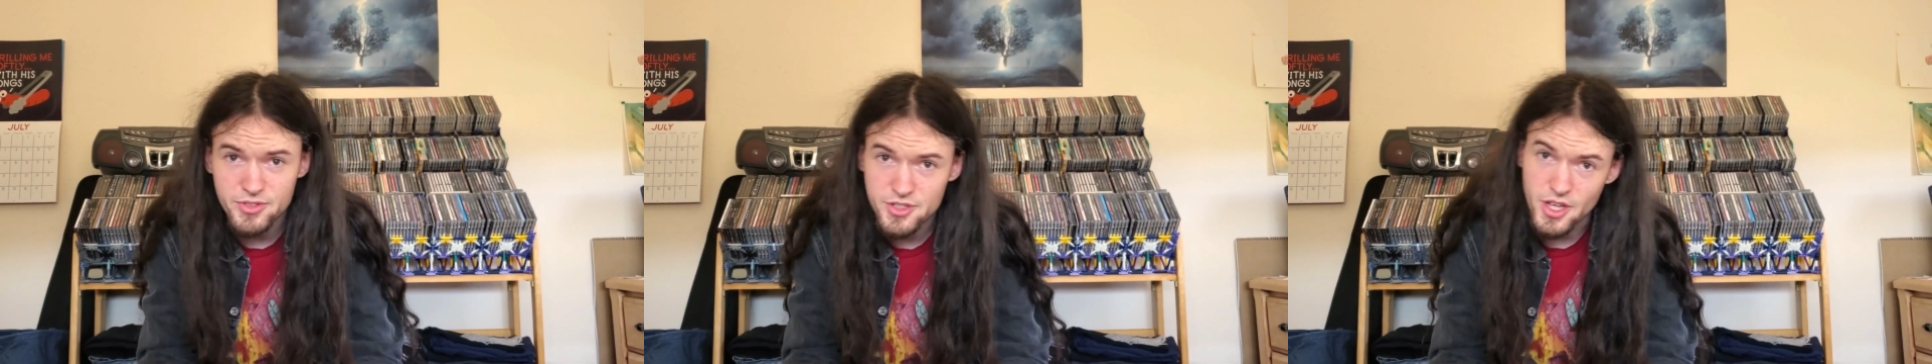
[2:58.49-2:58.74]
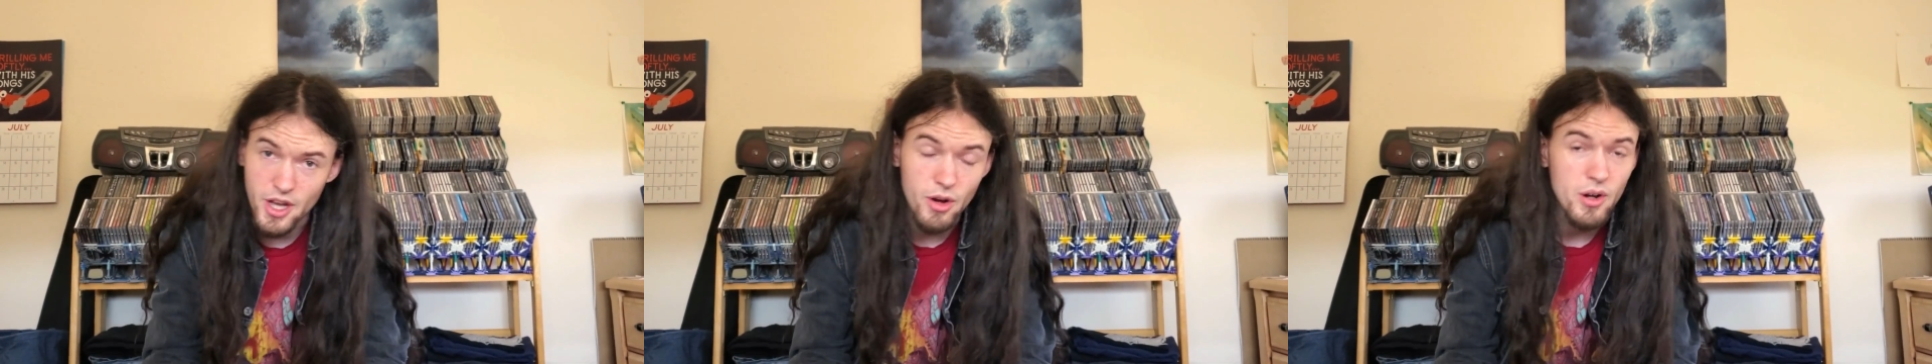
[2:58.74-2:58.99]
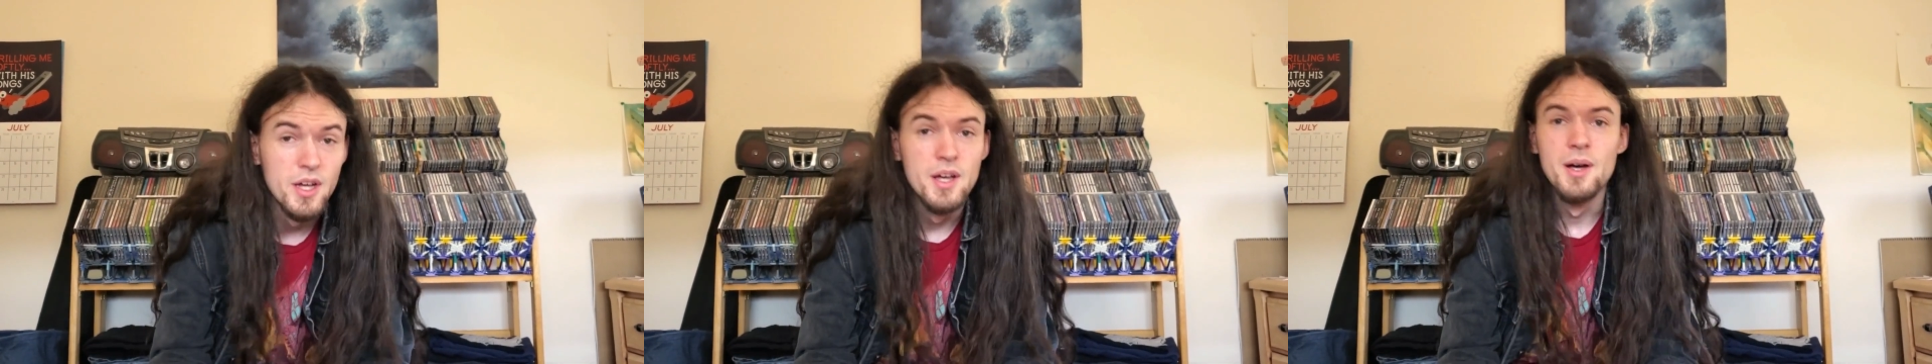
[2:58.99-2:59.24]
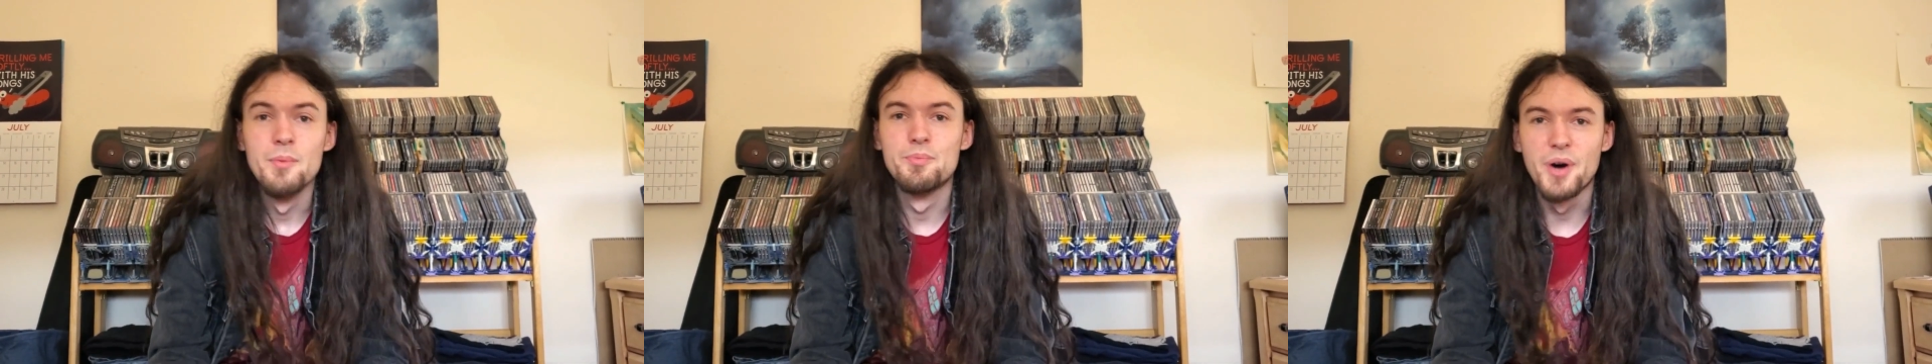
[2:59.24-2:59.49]
So,
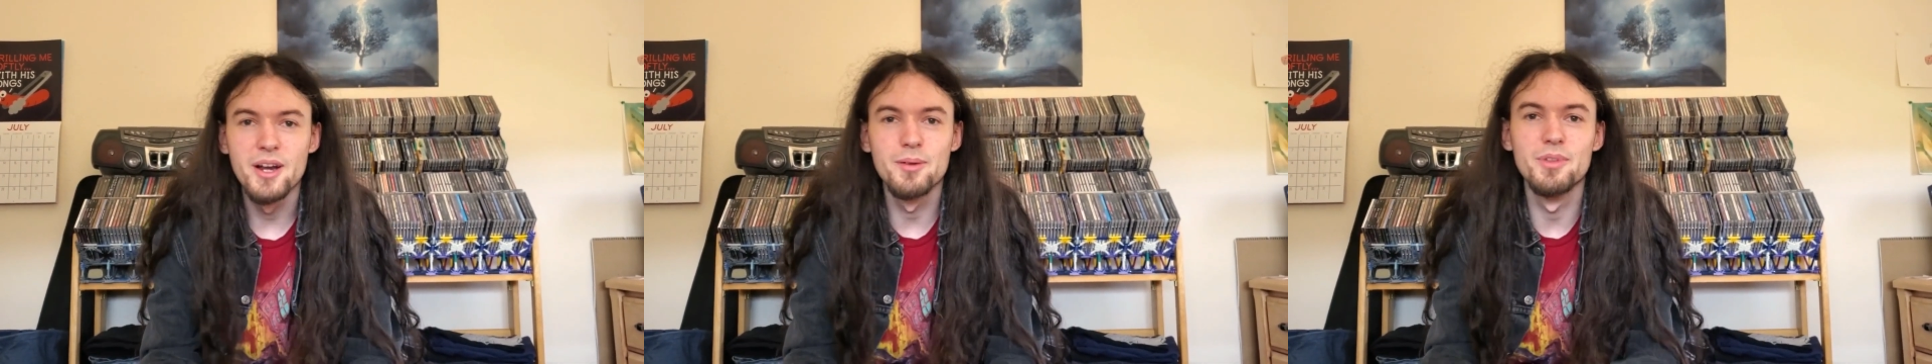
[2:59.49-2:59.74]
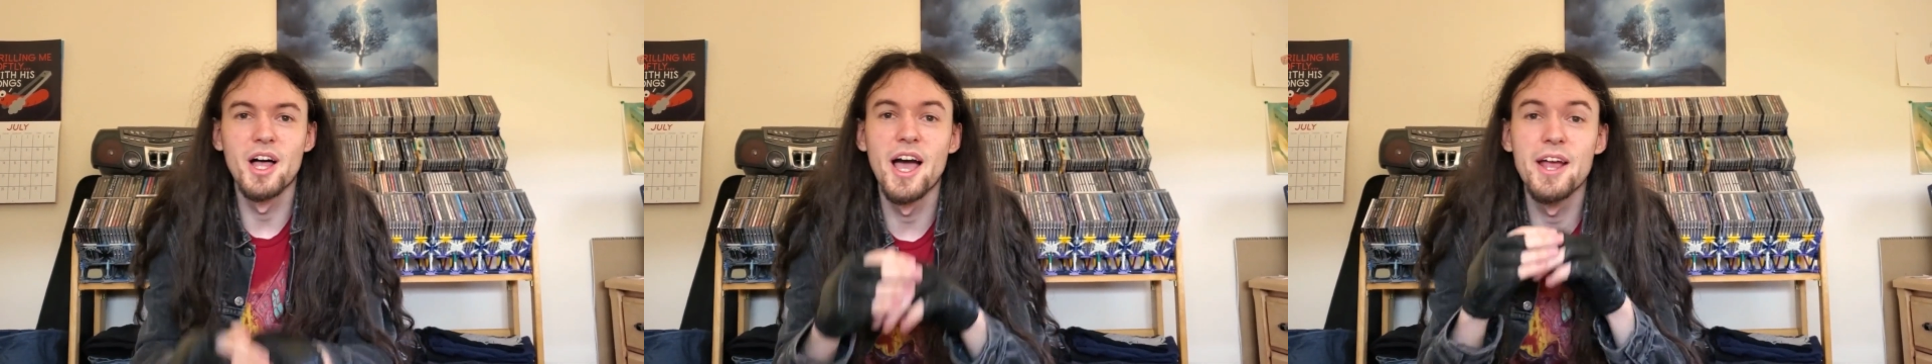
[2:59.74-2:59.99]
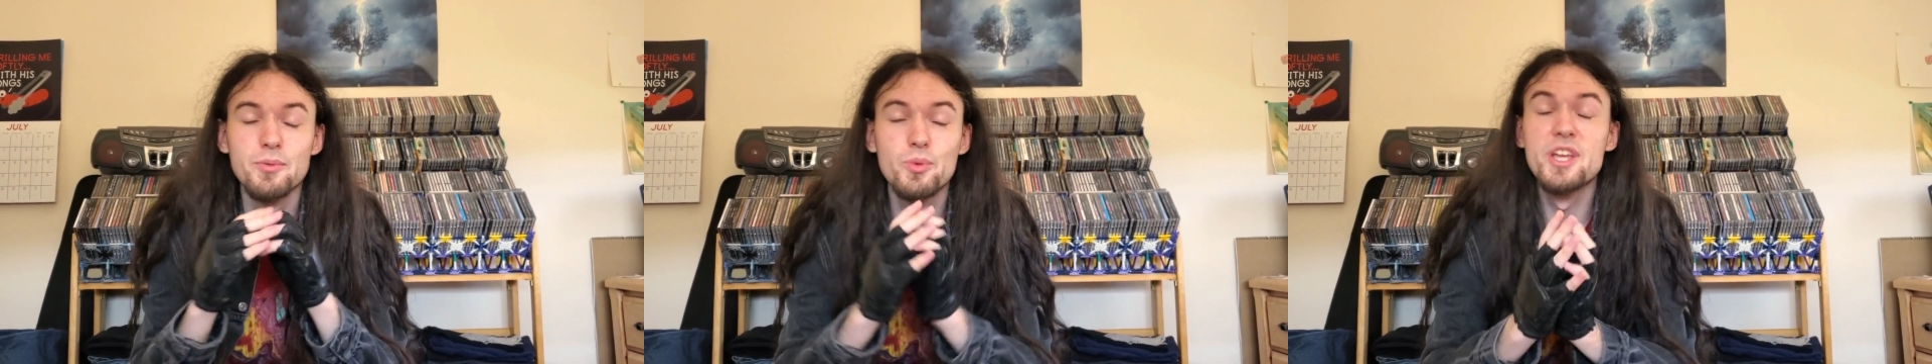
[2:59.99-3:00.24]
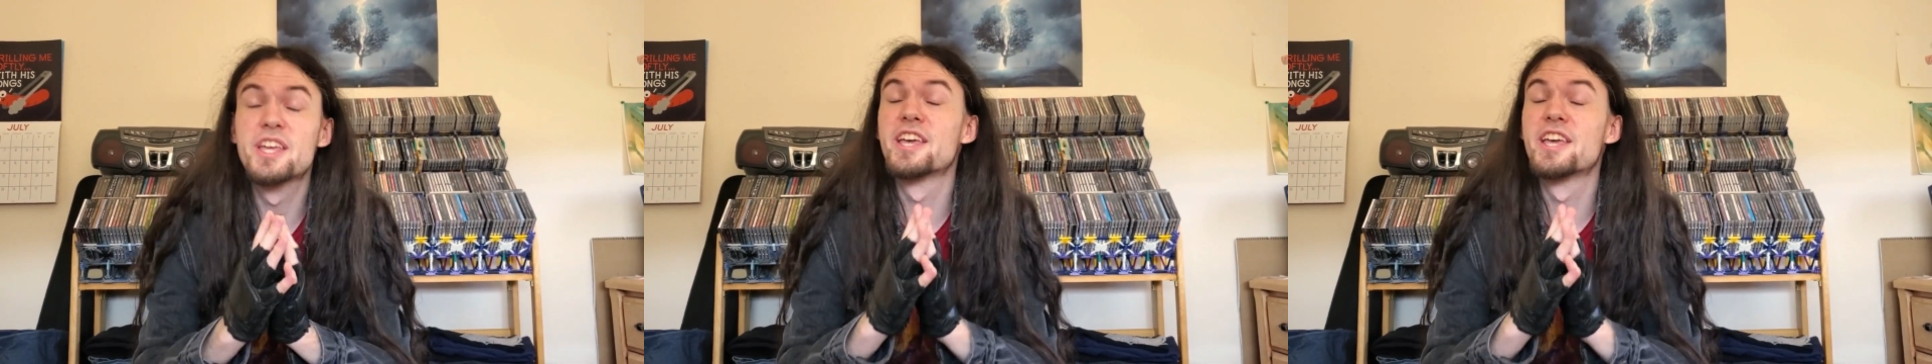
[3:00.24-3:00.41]
bottom line, we